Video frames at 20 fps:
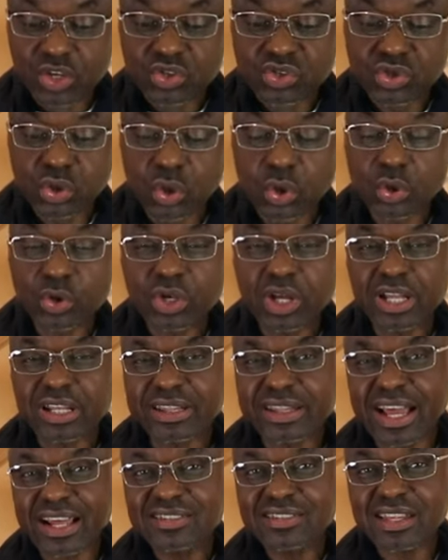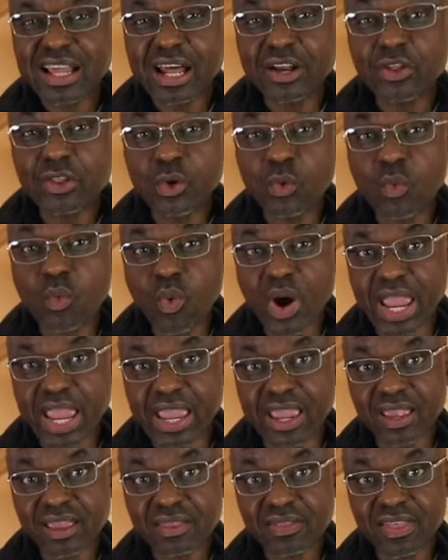So that's another
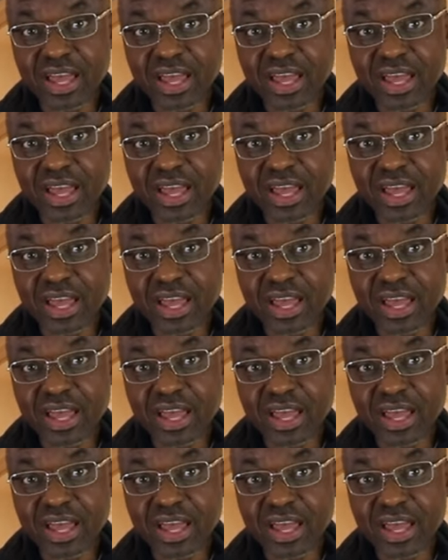way